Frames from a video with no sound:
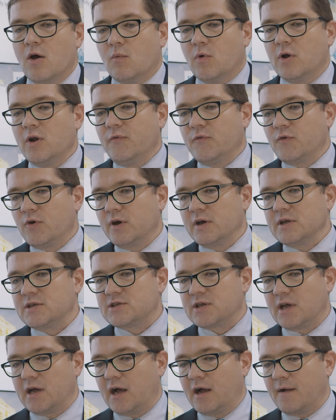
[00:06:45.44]
Well, of
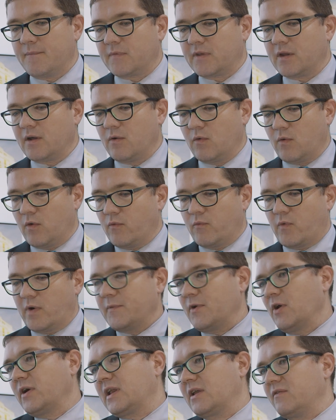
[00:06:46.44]
course, when
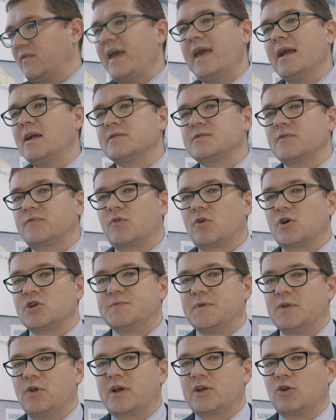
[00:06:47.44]
we look at the vehicles, of
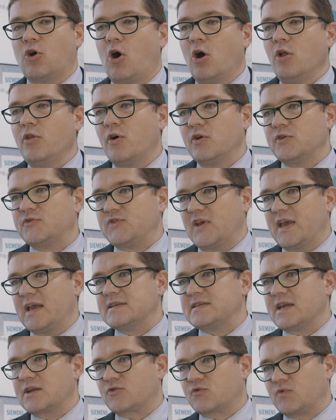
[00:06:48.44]
course, we look at all those
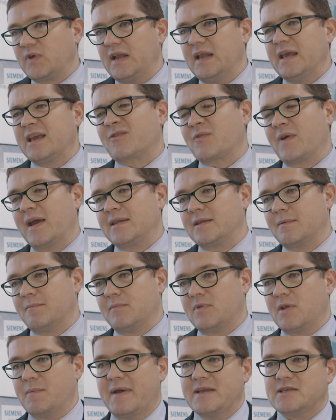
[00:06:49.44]
things that really create
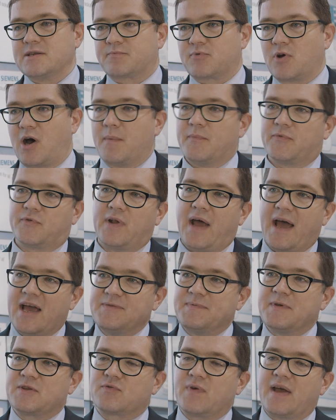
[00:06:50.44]
the major problems. On
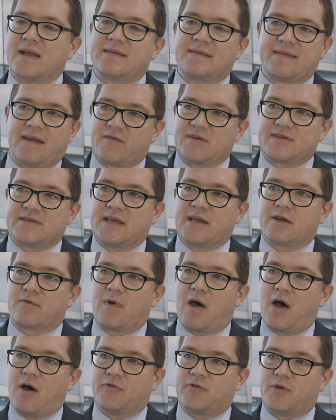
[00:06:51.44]
high-speed trains, it's everything
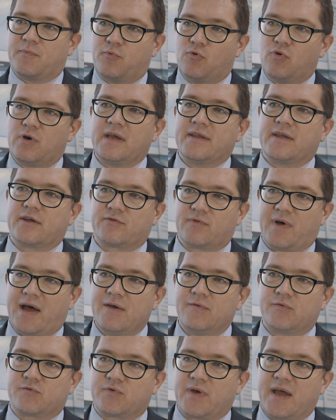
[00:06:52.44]
around the boogie and the
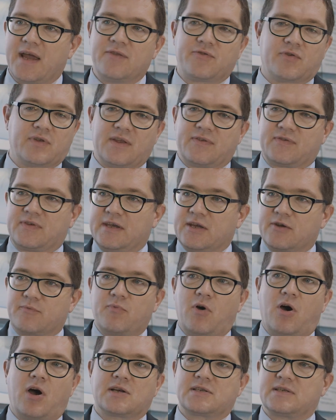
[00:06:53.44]
drivetrain, so there's
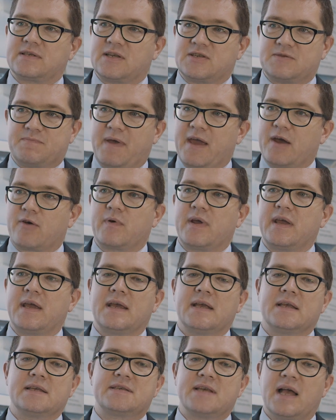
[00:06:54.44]
gearboxes, there's
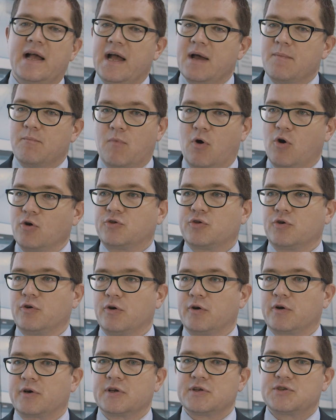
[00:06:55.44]
bearings,
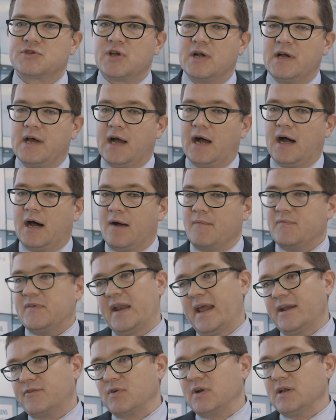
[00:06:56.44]
motors, the
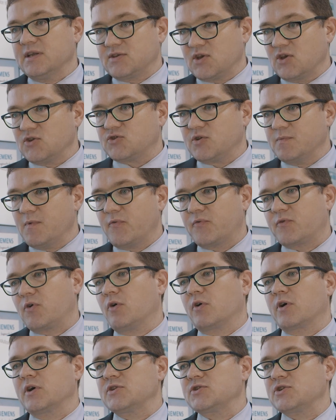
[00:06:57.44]
electrical system, of
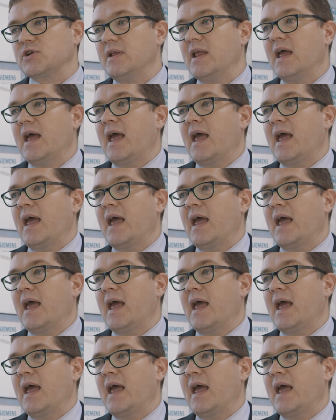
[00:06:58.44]
course.